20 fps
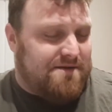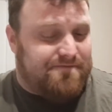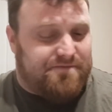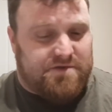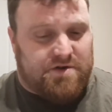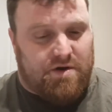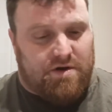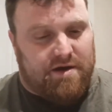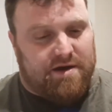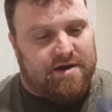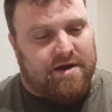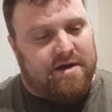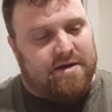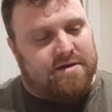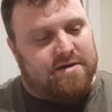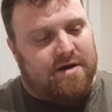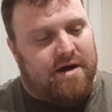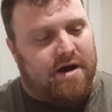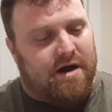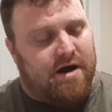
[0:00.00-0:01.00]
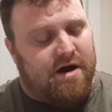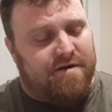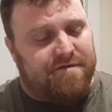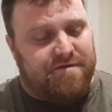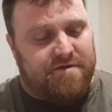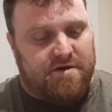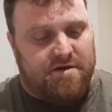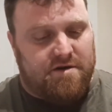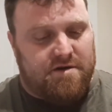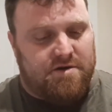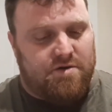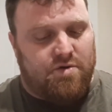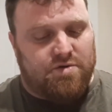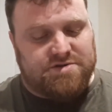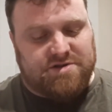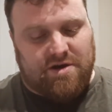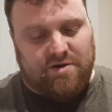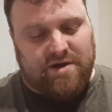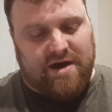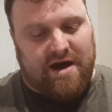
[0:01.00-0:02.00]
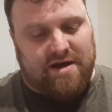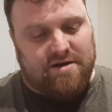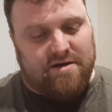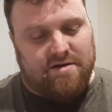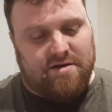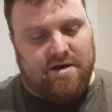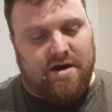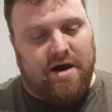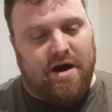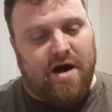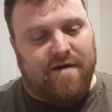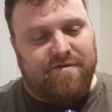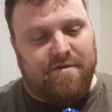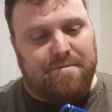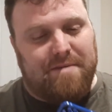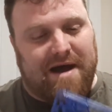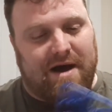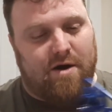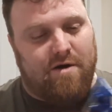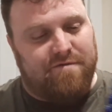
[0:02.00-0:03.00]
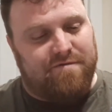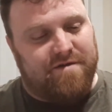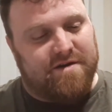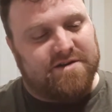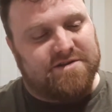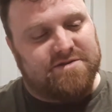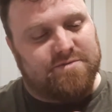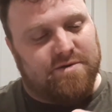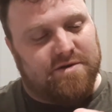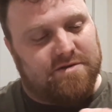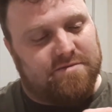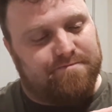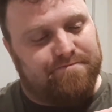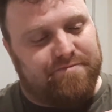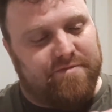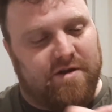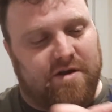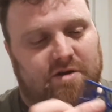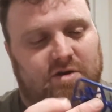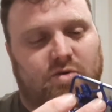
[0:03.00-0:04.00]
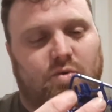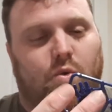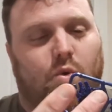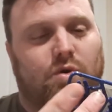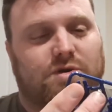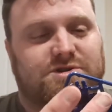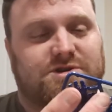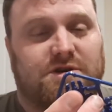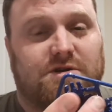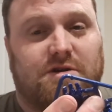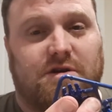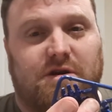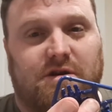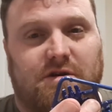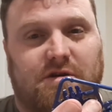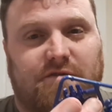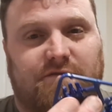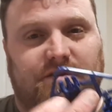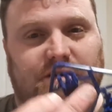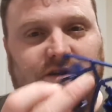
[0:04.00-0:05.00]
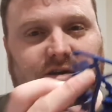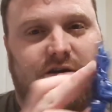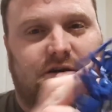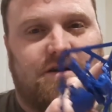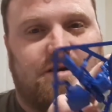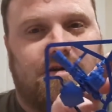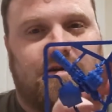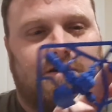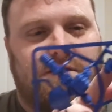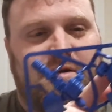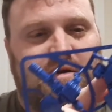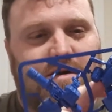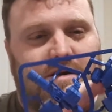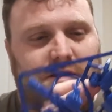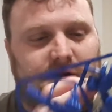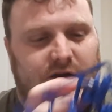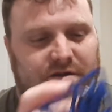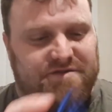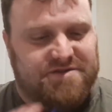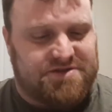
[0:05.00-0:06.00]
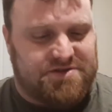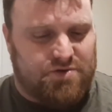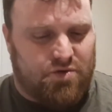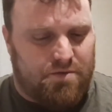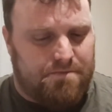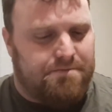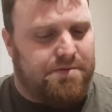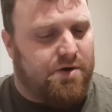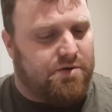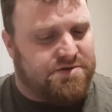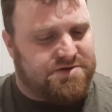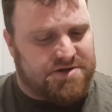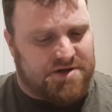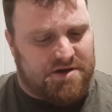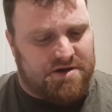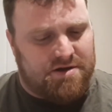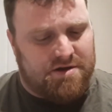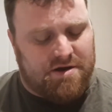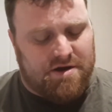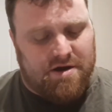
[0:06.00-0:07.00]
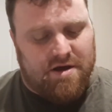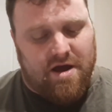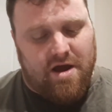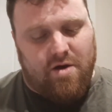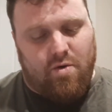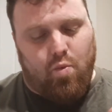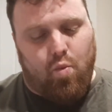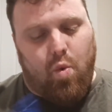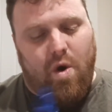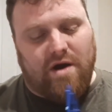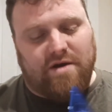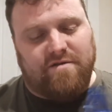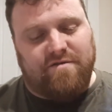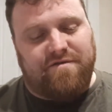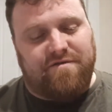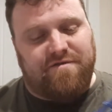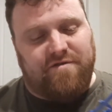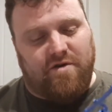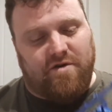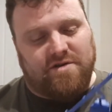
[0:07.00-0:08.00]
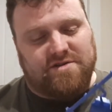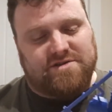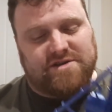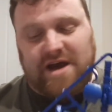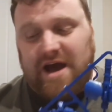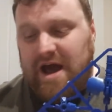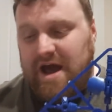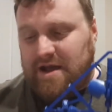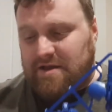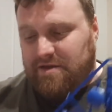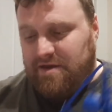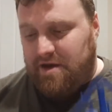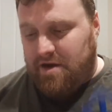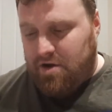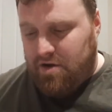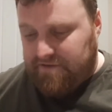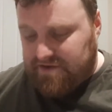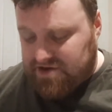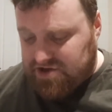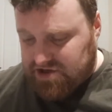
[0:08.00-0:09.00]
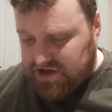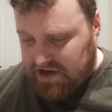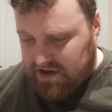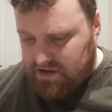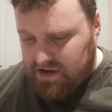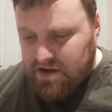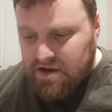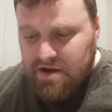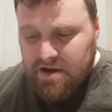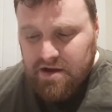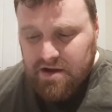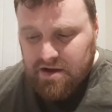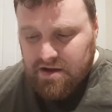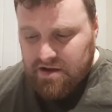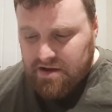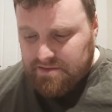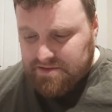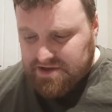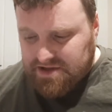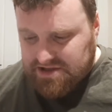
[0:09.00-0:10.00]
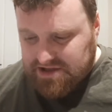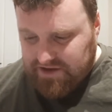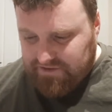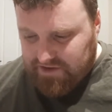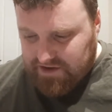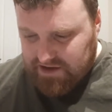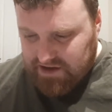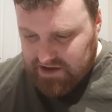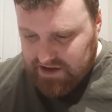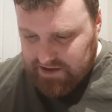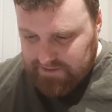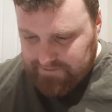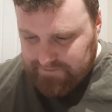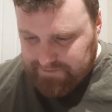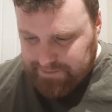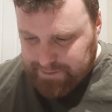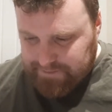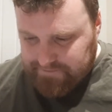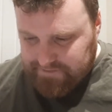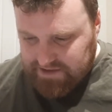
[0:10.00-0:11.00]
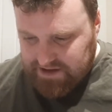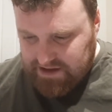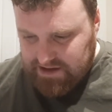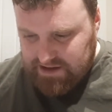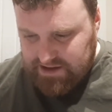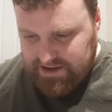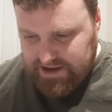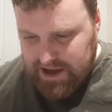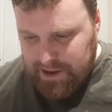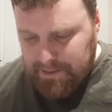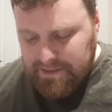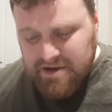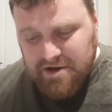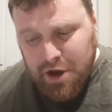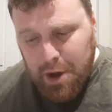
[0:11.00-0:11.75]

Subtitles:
Got like half an autocannon, half a power fist with a quarter of a storm bolter, 1 foot, and the overshell. I'm going to see if I can get. Yep,